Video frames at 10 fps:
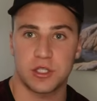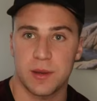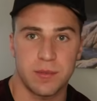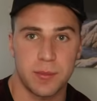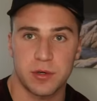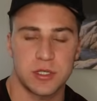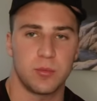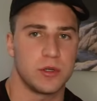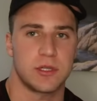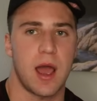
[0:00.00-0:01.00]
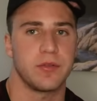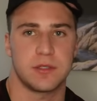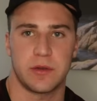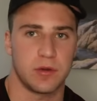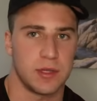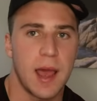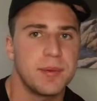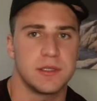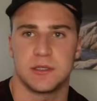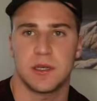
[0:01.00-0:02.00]
a gym membership, which I was never in that
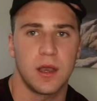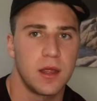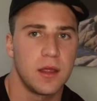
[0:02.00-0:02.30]
position,